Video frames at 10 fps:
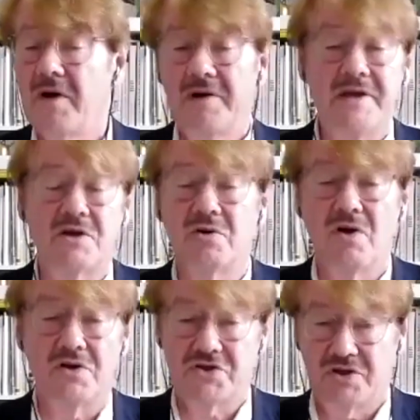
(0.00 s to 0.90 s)

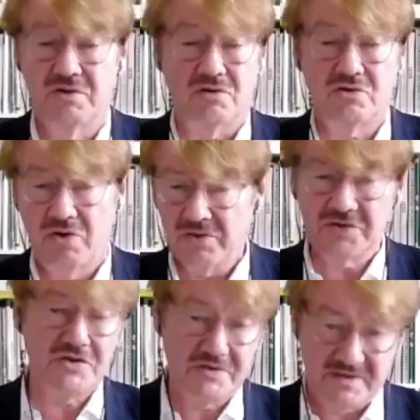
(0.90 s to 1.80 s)
ecological
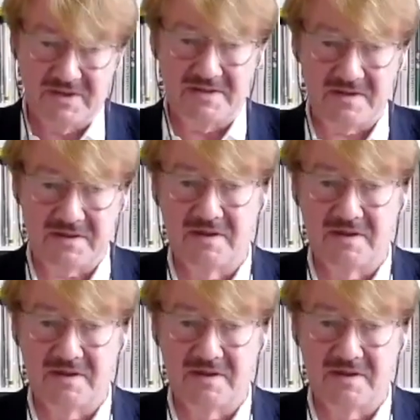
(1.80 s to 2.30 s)
consciousness,